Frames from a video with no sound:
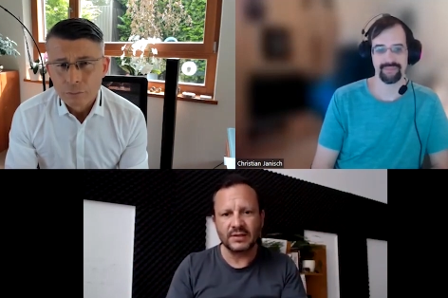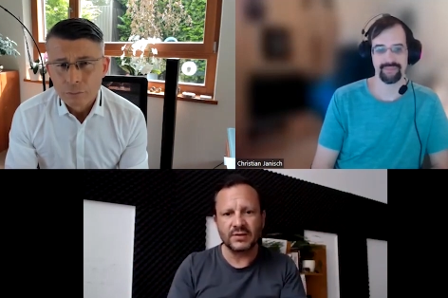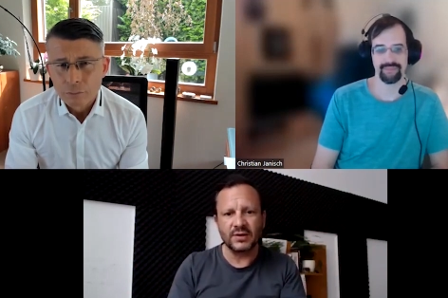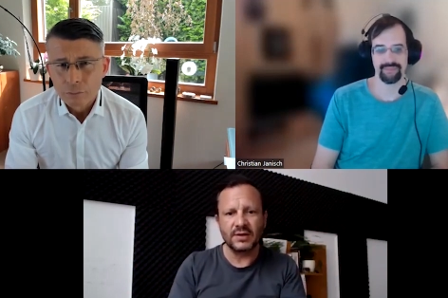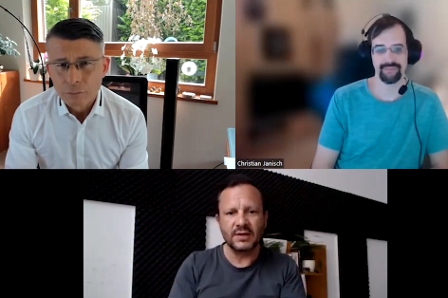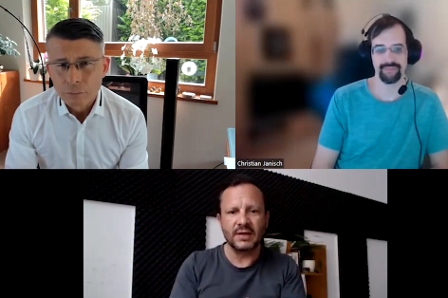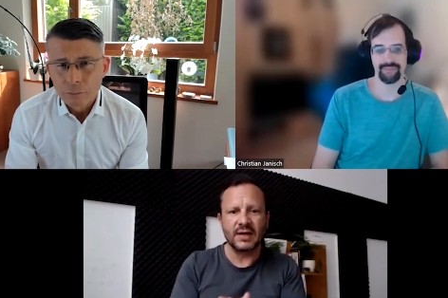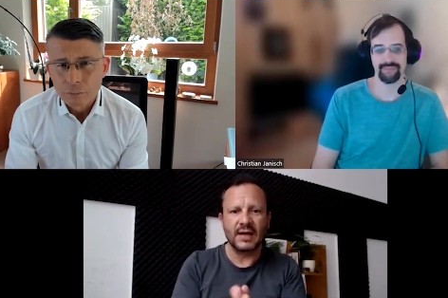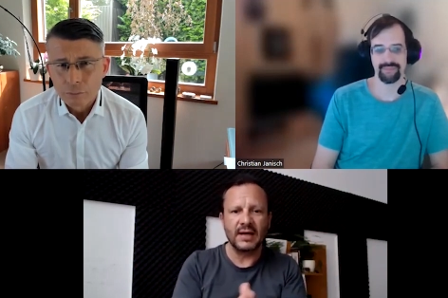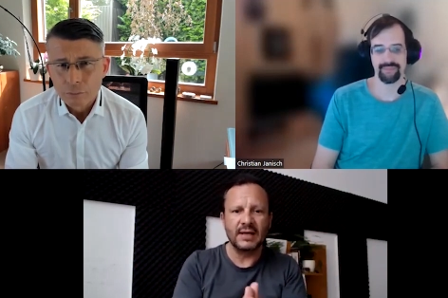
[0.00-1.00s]
Speaker 1: and certain
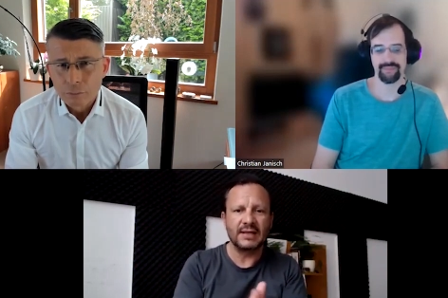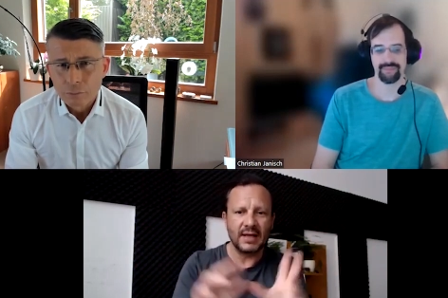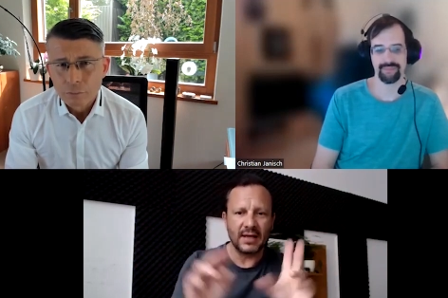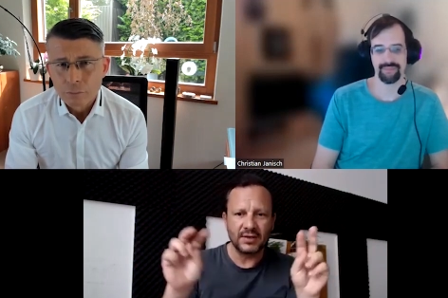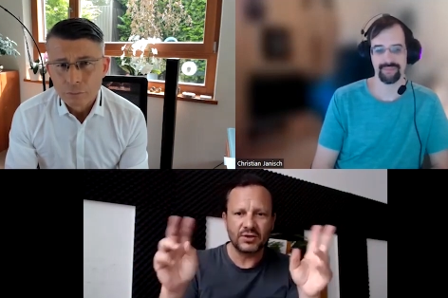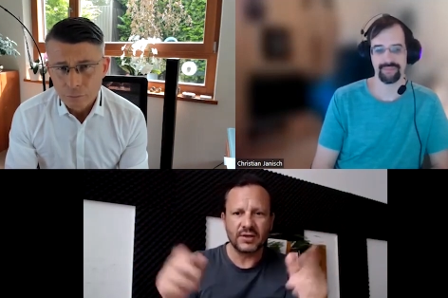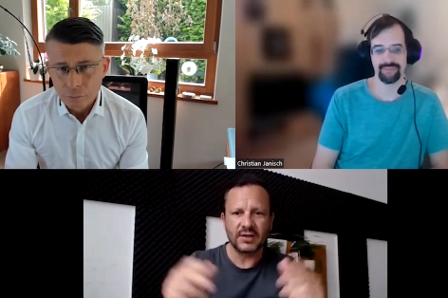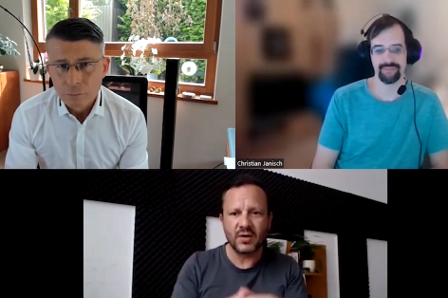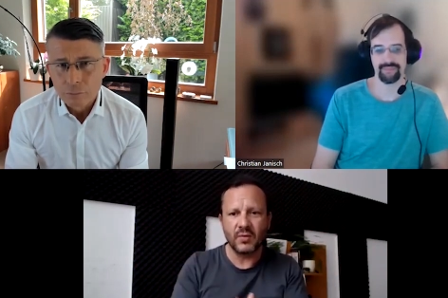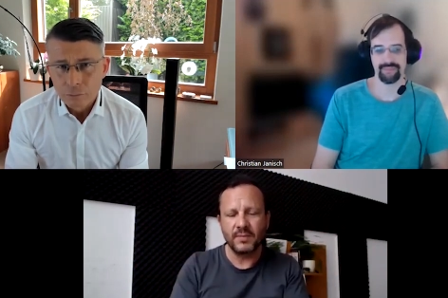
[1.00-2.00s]
uh, intelligent
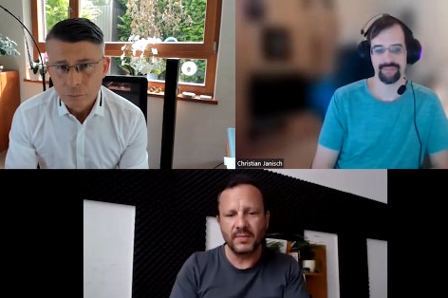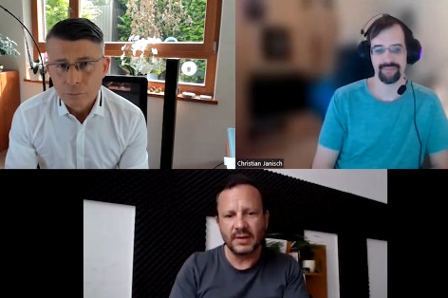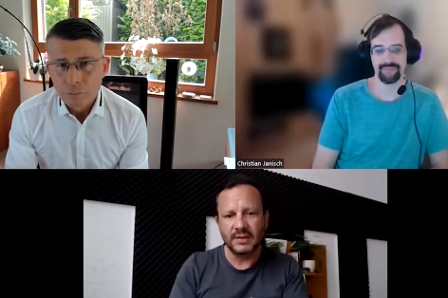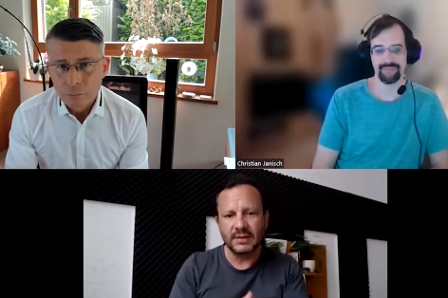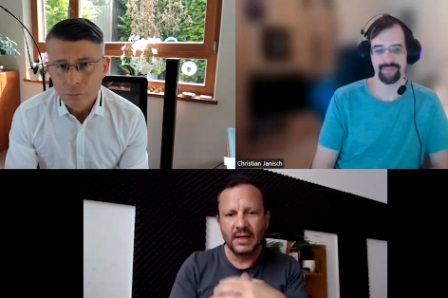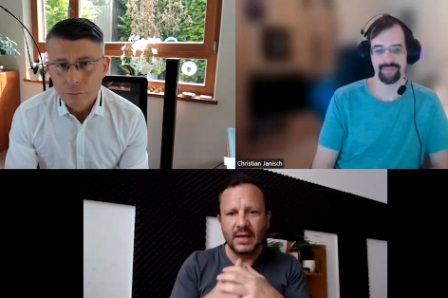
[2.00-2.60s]
equipment